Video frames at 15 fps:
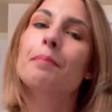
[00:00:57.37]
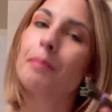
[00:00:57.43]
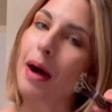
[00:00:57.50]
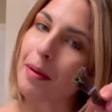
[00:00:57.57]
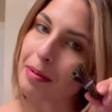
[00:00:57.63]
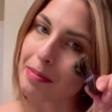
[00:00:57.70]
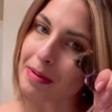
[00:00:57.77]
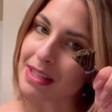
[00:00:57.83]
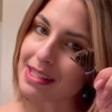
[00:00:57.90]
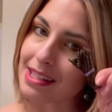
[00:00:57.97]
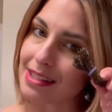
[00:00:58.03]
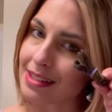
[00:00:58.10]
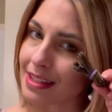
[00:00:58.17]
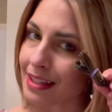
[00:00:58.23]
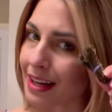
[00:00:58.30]
Bobby pins
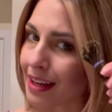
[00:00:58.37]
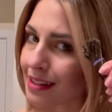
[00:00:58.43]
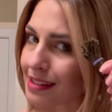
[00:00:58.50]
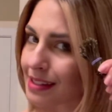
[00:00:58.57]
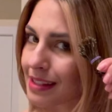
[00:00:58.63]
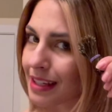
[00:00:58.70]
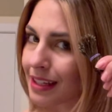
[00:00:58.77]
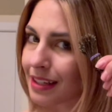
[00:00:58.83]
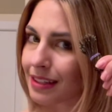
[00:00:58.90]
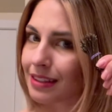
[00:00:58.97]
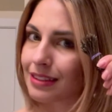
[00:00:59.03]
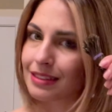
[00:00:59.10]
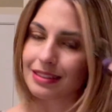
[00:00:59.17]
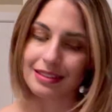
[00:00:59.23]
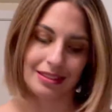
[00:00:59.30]
is the next thing.
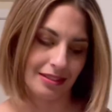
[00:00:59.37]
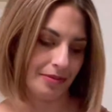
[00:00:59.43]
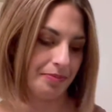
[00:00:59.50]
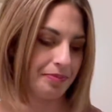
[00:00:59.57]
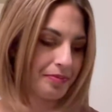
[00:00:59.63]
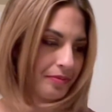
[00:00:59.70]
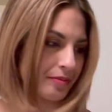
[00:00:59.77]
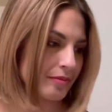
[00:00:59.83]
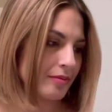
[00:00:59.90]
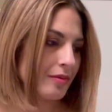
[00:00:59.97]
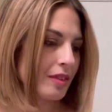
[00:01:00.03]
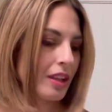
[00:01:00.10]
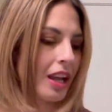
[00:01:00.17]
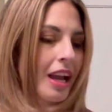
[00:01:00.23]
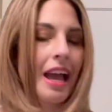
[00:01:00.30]

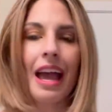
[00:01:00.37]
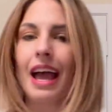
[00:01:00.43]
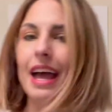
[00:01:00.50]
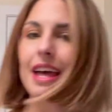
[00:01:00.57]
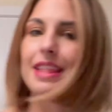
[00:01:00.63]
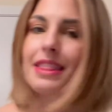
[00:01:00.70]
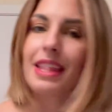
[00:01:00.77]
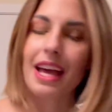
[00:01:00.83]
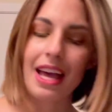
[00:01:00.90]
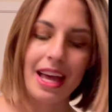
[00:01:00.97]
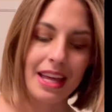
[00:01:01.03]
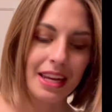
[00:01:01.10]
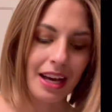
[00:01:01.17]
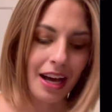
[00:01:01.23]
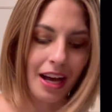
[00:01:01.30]
And
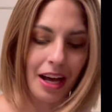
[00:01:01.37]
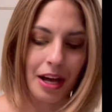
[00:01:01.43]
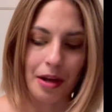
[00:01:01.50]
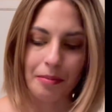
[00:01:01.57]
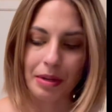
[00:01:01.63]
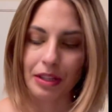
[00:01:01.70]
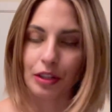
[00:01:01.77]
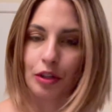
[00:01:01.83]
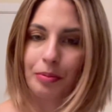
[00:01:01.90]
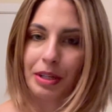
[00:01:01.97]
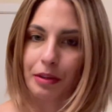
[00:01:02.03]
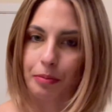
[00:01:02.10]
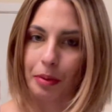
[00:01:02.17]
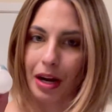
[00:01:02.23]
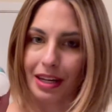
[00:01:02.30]
then a little bit
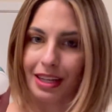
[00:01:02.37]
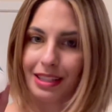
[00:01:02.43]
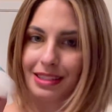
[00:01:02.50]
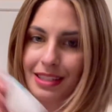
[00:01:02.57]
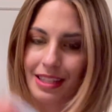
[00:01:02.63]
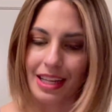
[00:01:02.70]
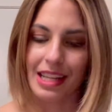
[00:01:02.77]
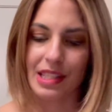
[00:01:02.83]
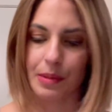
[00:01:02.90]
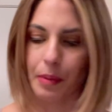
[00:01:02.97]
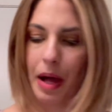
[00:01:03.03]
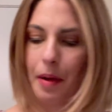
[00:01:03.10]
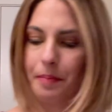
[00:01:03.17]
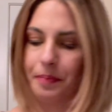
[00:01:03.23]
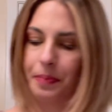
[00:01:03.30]
of product as
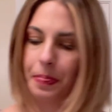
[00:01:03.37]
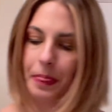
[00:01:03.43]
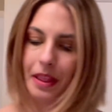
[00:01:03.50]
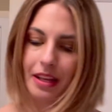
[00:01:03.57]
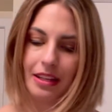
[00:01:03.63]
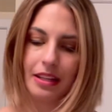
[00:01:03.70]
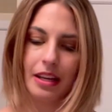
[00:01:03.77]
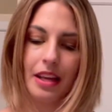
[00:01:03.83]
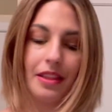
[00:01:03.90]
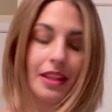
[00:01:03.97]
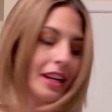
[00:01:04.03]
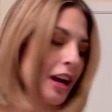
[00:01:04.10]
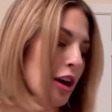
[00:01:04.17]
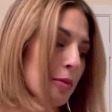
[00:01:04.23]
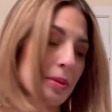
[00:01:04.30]
well. And
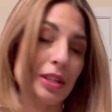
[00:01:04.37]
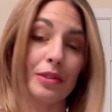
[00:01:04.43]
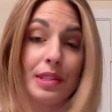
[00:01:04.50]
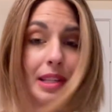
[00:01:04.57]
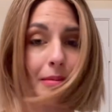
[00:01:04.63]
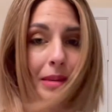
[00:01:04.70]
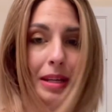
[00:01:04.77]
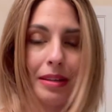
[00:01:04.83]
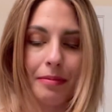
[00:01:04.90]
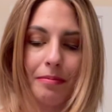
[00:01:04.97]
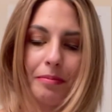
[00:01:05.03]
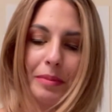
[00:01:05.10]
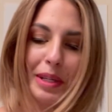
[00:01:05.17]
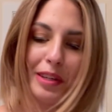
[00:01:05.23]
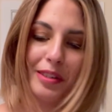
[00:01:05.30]
I'll be using my
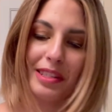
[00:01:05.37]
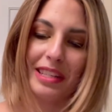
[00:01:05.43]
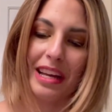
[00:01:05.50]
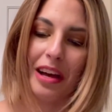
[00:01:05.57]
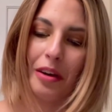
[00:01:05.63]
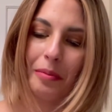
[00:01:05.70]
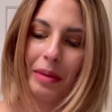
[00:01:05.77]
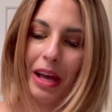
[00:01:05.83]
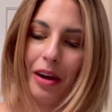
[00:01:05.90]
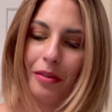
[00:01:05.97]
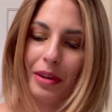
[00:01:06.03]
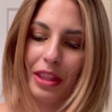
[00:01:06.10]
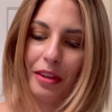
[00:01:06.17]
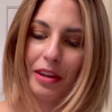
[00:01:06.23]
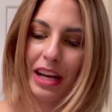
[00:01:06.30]
mirror to help me out
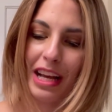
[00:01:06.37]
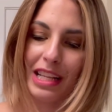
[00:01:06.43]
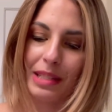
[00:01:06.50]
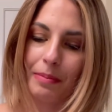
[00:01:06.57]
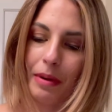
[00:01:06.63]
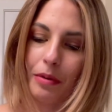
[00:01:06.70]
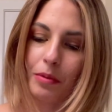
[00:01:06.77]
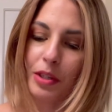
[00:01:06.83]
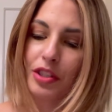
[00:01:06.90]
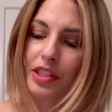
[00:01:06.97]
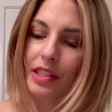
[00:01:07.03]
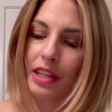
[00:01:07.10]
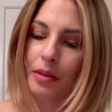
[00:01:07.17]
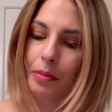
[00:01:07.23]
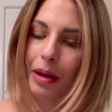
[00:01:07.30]
with you guys, but we're
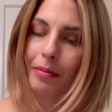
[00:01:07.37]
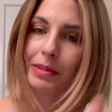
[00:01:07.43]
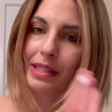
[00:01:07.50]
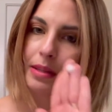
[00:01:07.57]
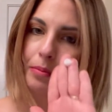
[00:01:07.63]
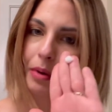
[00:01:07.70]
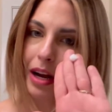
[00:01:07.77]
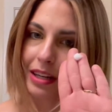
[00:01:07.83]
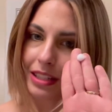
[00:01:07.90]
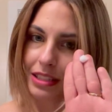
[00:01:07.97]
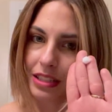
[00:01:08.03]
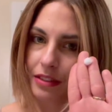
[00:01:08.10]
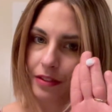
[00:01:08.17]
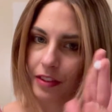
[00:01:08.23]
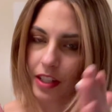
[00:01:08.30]
just gonna prep with some product
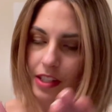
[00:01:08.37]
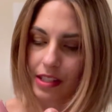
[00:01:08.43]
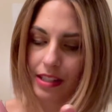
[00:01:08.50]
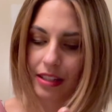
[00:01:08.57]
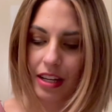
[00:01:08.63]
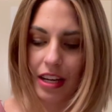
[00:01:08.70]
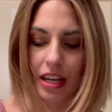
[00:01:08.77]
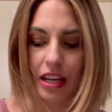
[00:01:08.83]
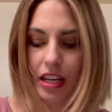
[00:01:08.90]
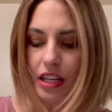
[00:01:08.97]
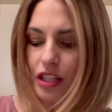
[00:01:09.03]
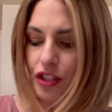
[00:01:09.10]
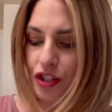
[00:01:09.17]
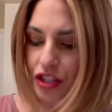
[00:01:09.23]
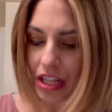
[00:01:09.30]
to first,
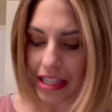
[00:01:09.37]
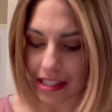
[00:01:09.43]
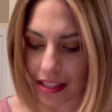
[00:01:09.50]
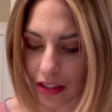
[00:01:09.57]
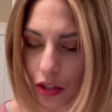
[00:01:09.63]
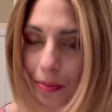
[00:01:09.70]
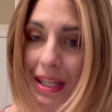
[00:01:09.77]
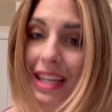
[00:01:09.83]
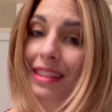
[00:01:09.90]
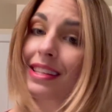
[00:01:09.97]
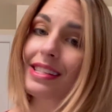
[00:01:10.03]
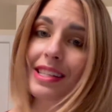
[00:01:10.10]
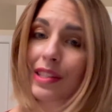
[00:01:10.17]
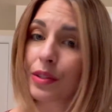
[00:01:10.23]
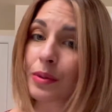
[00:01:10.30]
just a little bit, and
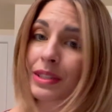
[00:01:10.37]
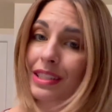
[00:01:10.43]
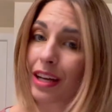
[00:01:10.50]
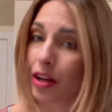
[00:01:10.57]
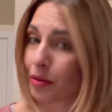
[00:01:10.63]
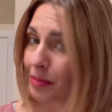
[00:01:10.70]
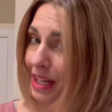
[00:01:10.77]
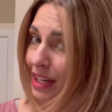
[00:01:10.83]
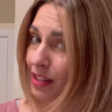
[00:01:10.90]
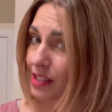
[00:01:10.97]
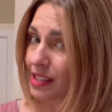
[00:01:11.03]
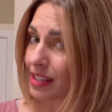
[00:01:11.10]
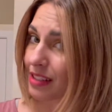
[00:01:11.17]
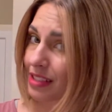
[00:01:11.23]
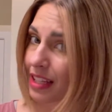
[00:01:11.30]
this is going to help my hair
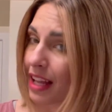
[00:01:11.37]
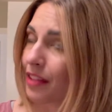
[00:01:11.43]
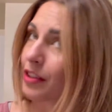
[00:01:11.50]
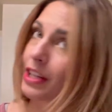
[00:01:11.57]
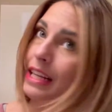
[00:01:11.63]
stick together.